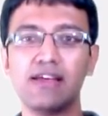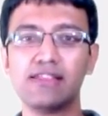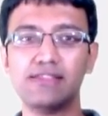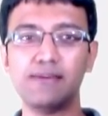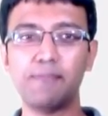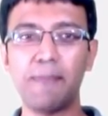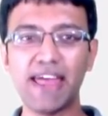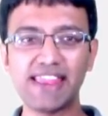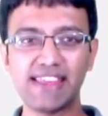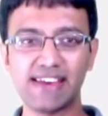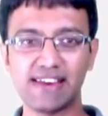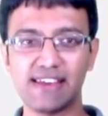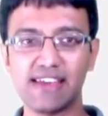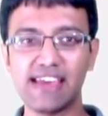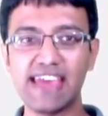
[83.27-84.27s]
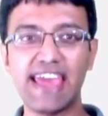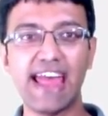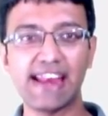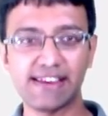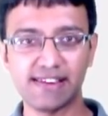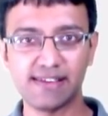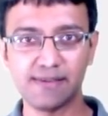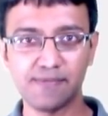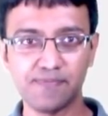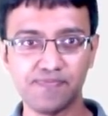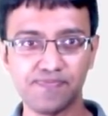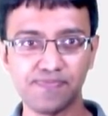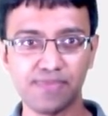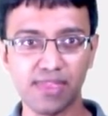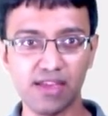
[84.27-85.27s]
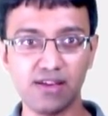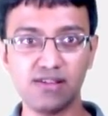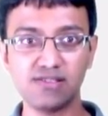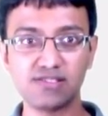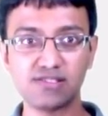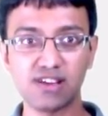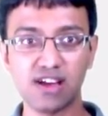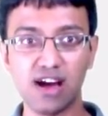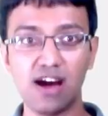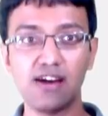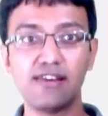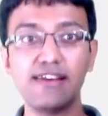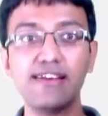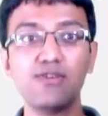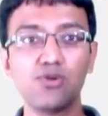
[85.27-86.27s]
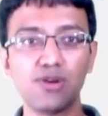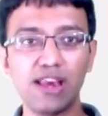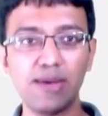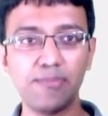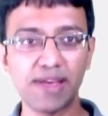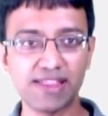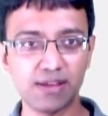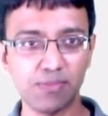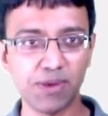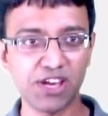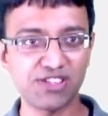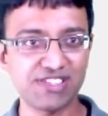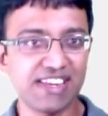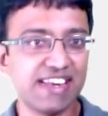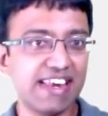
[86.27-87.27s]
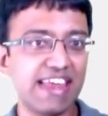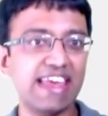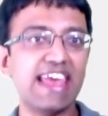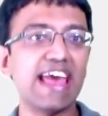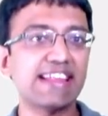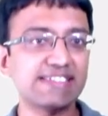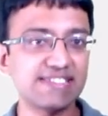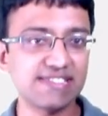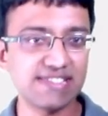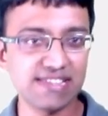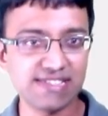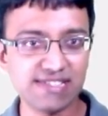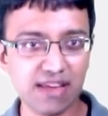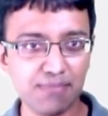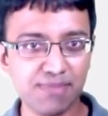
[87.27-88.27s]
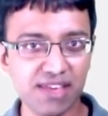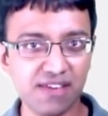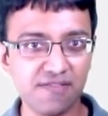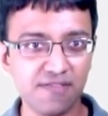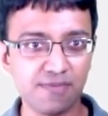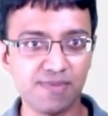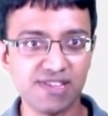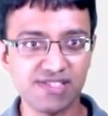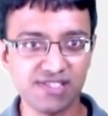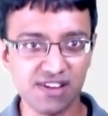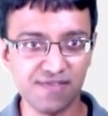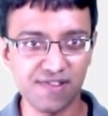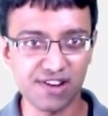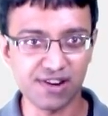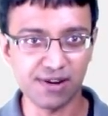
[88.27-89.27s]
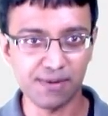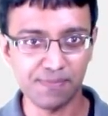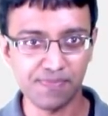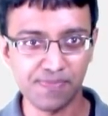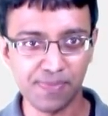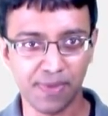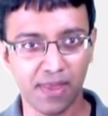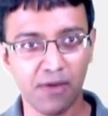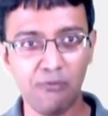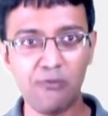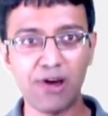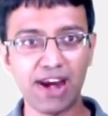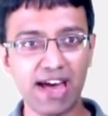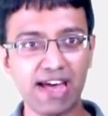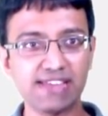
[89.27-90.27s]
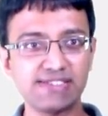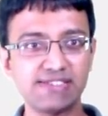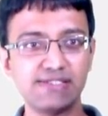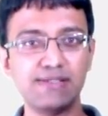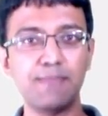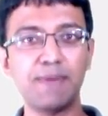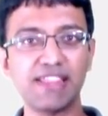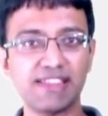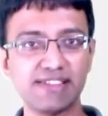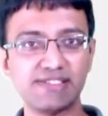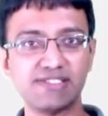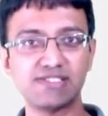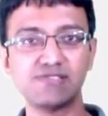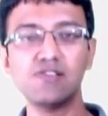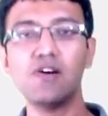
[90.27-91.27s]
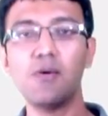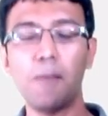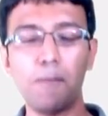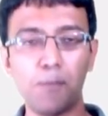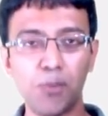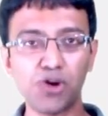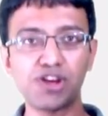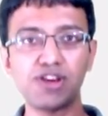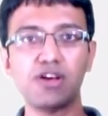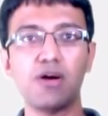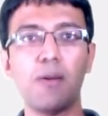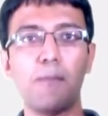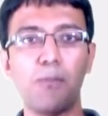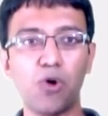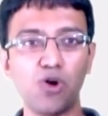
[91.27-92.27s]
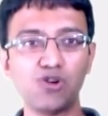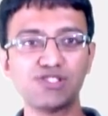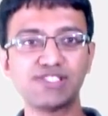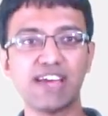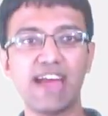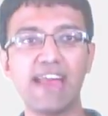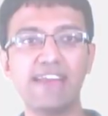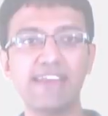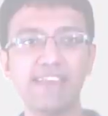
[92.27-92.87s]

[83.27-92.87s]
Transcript: The method get is a read-only method because it gets something from the server, whereas the methods put, post, and